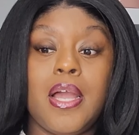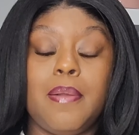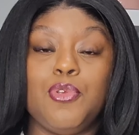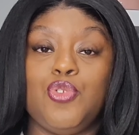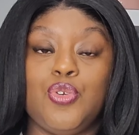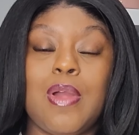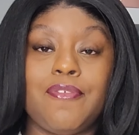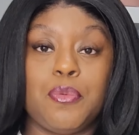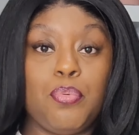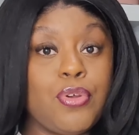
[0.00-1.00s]
Um, you do
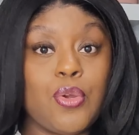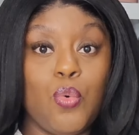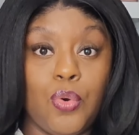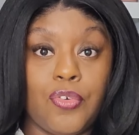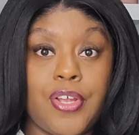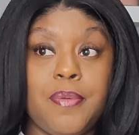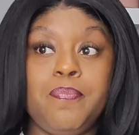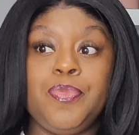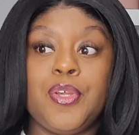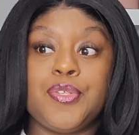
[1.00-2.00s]
have to pre-order it.